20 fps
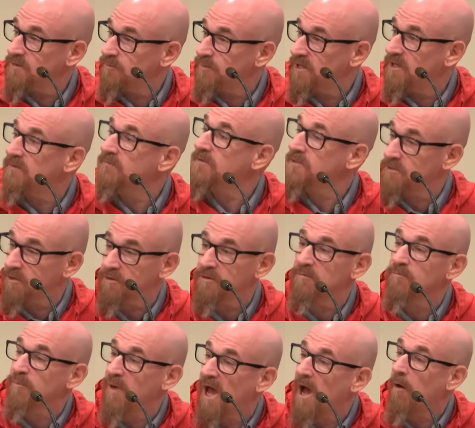to be of a
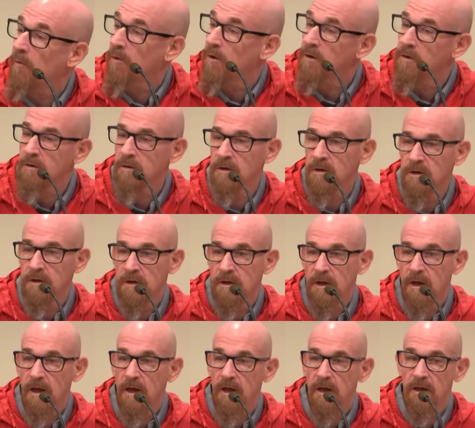certain power,
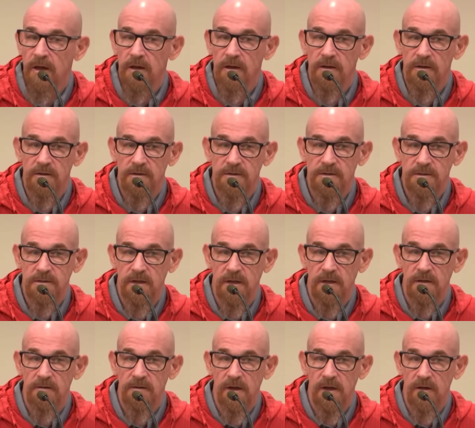and
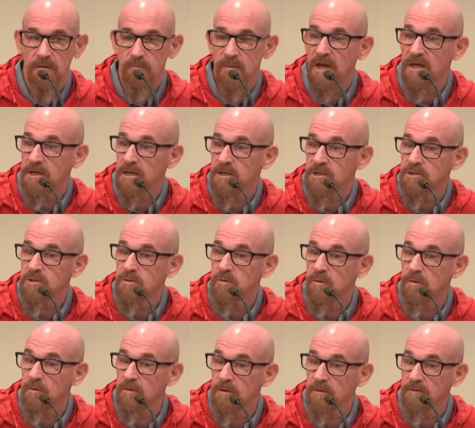then making
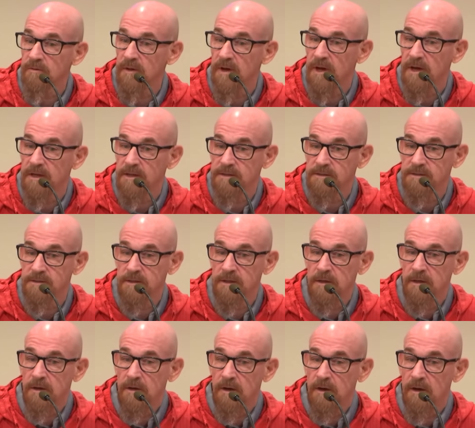sure that
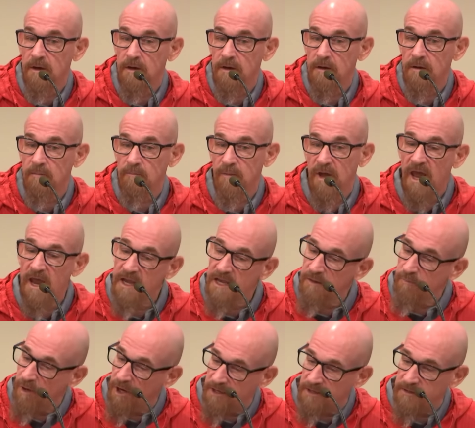
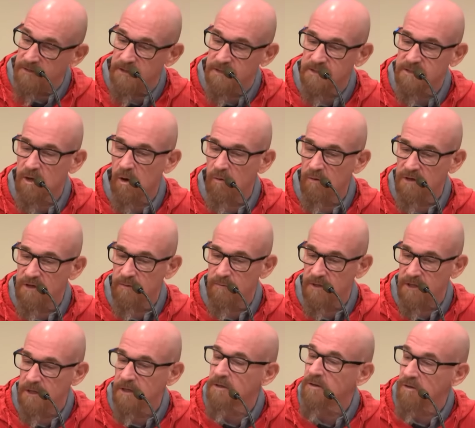anybody that's going to
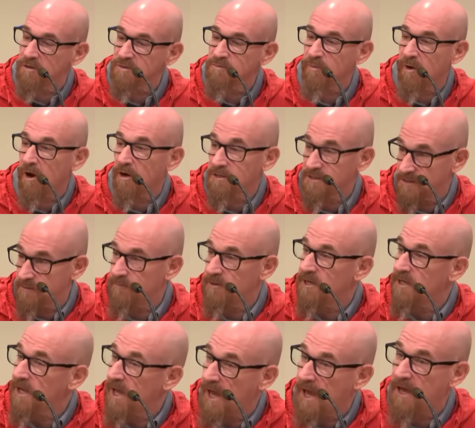be in close
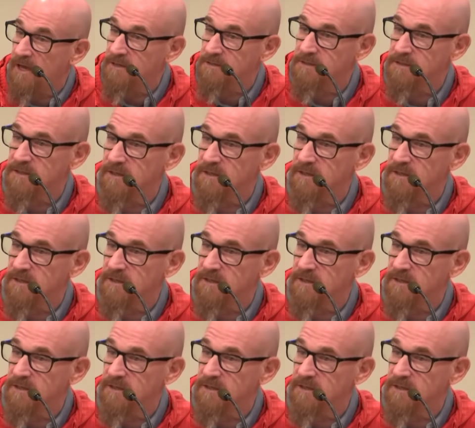proximity has